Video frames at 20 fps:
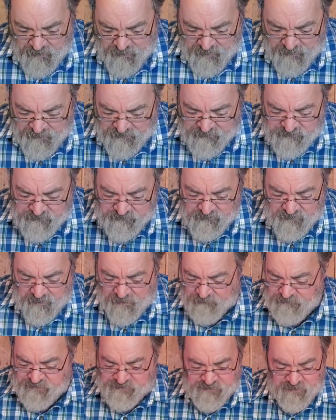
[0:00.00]
And
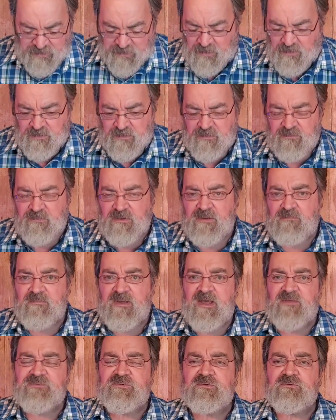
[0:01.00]
I'm just going to go to
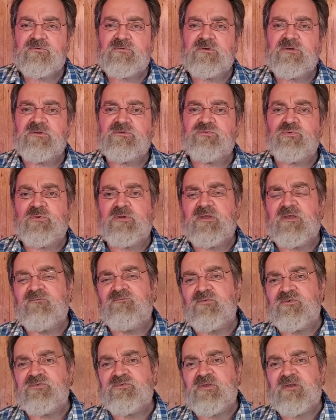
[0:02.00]
Matthew 28,
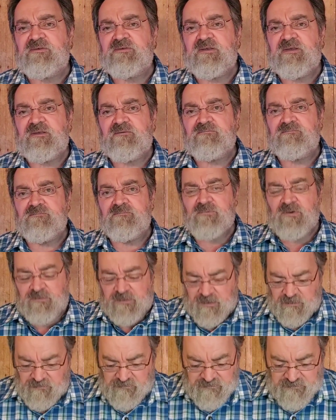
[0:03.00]
verse 19,
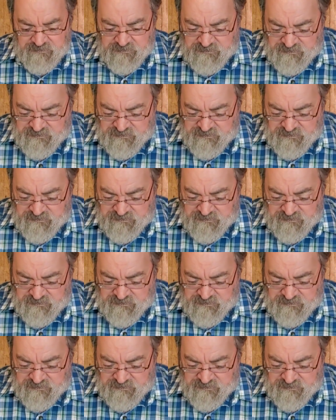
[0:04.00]
okay?